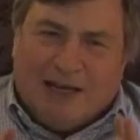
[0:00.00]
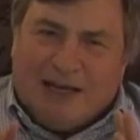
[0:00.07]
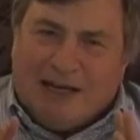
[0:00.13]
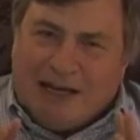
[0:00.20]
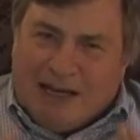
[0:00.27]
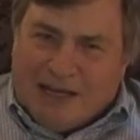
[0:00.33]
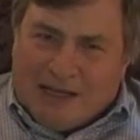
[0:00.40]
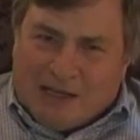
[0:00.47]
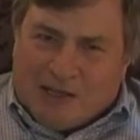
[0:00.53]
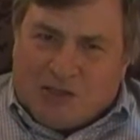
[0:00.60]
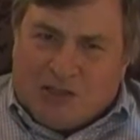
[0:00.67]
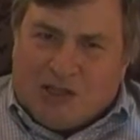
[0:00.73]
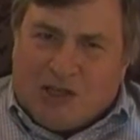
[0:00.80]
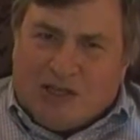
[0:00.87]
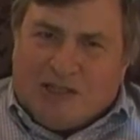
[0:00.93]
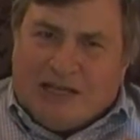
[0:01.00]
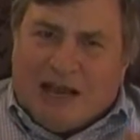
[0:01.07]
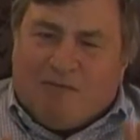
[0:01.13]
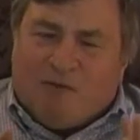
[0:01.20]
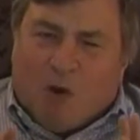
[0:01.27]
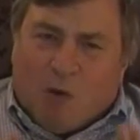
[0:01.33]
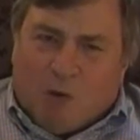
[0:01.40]
And it is to
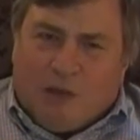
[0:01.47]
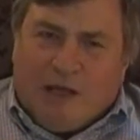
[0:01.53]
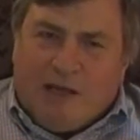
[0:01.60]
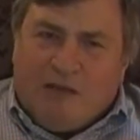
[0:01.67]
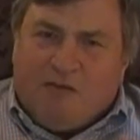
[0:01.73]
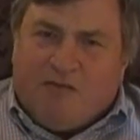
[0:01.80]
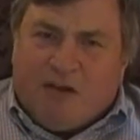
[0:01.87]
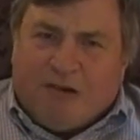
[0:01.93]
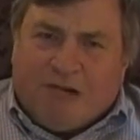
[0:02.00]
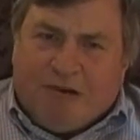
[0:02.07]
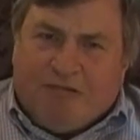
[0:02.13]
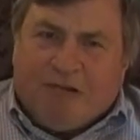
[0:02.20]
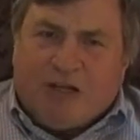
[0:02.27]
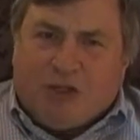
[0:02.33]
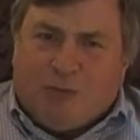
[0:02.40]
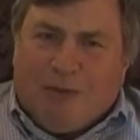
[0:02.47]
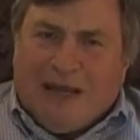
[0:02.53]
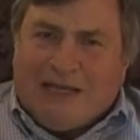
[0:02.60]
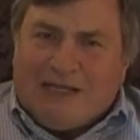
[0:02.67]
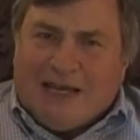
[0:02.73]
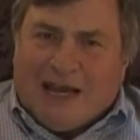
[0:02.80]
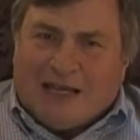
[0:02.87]
have only the very rich
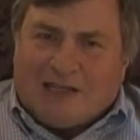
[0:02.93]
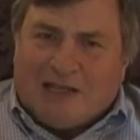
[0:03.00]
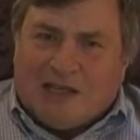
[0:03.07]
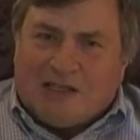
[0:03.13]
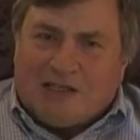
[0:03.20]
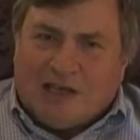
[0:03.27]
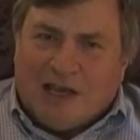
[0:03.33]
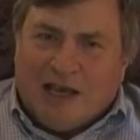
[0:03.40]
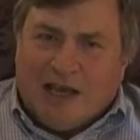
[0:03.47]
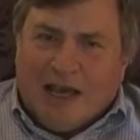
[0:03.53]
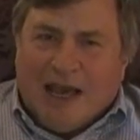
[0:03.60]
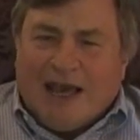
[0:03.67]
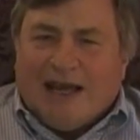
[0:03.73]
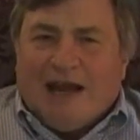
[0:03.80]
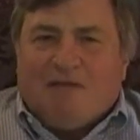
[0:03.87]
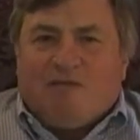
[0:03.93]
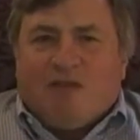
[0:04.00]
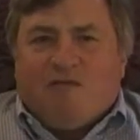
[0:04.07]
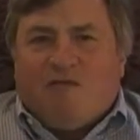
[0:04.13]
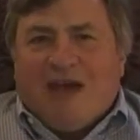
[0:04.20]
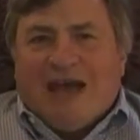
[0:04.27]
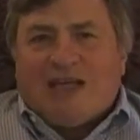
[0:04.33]
pay taxes and have
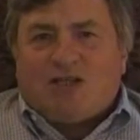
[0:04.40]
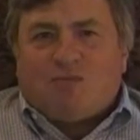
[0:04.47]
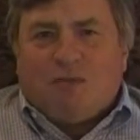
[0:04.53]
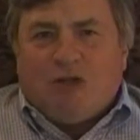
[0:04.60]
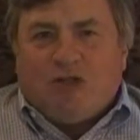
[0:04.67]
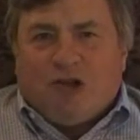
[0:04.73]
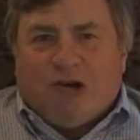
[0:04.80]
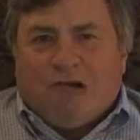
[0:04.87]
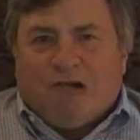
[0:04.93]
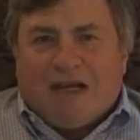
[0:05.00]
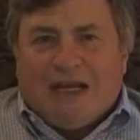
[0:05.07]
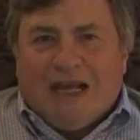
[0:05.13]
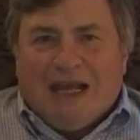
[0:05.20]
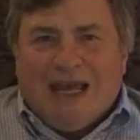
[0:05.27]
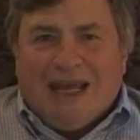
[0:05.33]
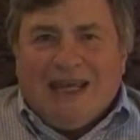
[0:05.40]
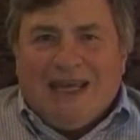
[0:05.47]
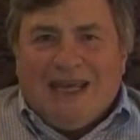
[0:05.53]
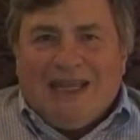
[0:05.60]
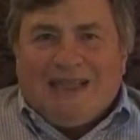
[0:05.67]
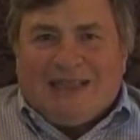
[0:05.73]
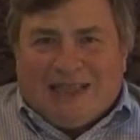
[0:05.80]
the vast majority
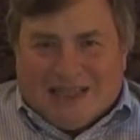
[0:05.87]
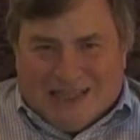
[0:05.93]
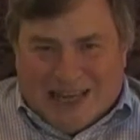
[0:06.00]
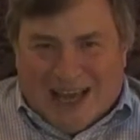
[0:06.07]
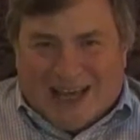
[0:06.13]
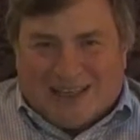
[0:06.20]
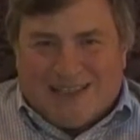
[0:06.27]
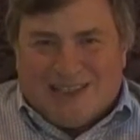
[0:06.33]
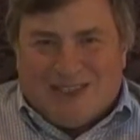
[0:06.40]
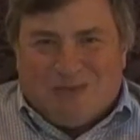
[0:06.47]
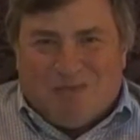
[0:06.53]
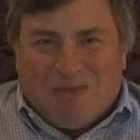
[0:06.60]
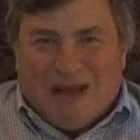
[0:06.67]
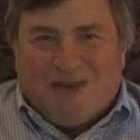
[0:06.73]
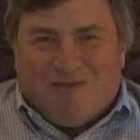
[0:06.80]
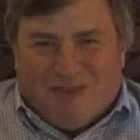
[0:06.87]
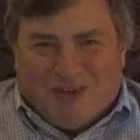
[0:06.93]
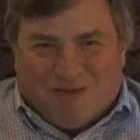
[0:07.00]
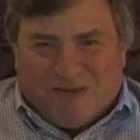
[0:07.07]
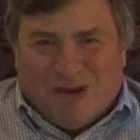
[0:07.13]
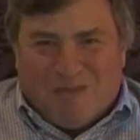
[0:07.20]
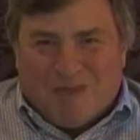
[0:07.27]
eat the taxes,
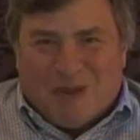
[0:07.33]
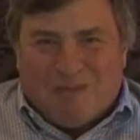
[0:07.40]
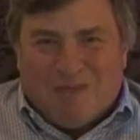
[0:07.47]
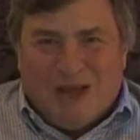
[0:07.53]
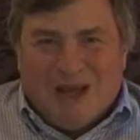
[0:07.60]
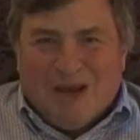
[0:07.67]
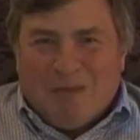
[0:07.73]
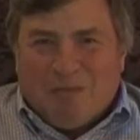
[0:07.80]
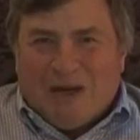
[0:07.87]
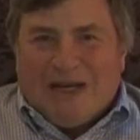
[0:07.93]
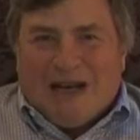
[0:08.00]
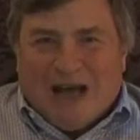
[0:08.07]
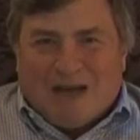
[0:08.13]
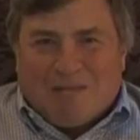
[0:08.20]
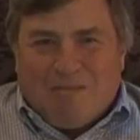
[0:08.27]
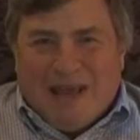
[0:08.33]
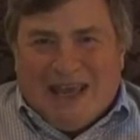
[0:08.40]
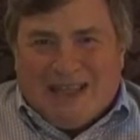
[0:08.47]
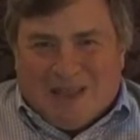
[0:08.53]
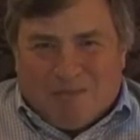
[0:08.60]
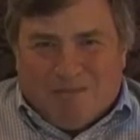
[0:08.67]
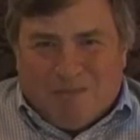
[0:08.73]
benefit from them, but not
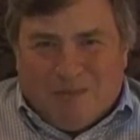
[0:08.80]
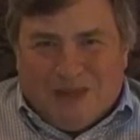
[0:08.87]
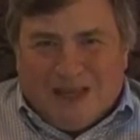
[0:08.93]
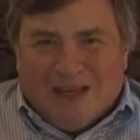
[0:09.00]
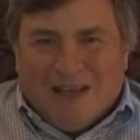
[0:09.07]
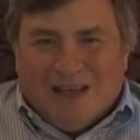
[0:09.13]
pay them,